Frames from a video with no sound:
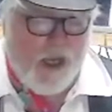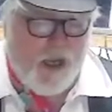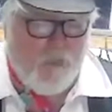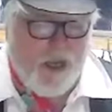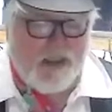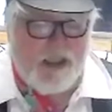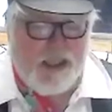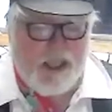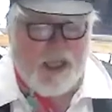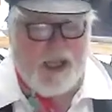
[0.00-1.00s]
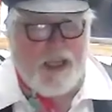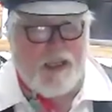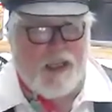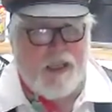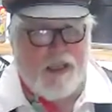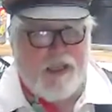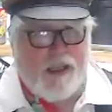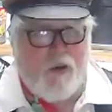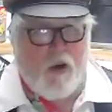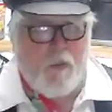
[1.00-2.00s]
Basically,
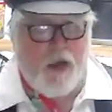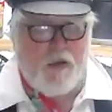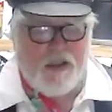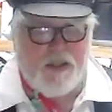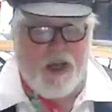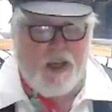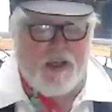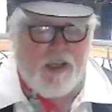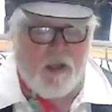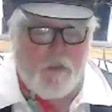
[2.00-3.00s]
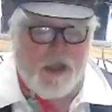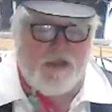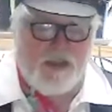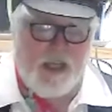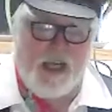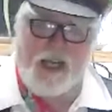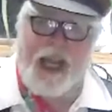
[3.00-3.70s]
the hormone is calling to the beetle saying,